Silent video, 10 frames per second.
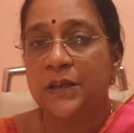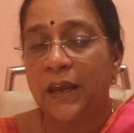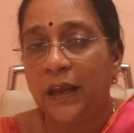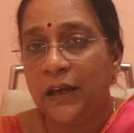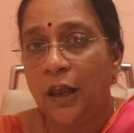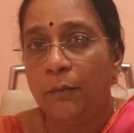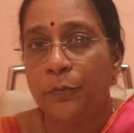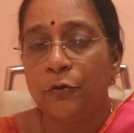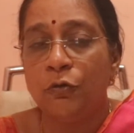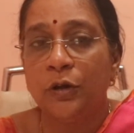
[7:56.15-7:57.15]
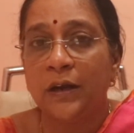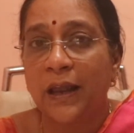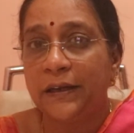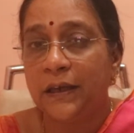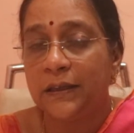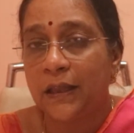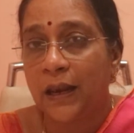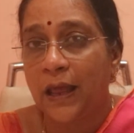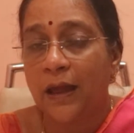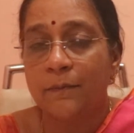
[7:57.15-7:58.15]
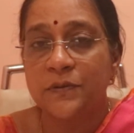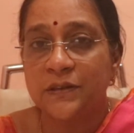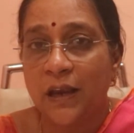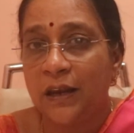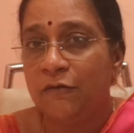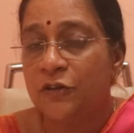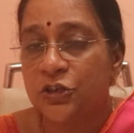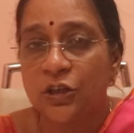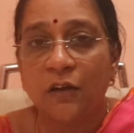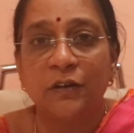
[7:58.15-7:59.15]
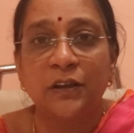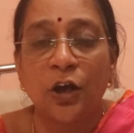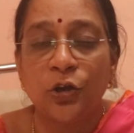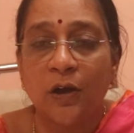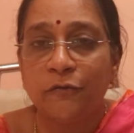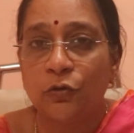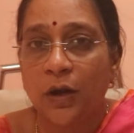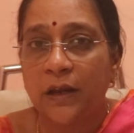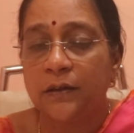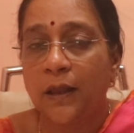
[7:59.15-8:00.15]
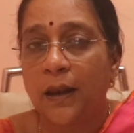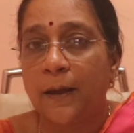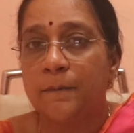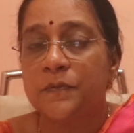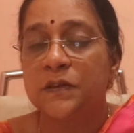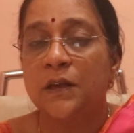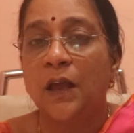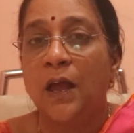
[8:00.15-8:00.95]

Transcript: I can help you in lighting the lamps, telling which Devata you have to light the lamps.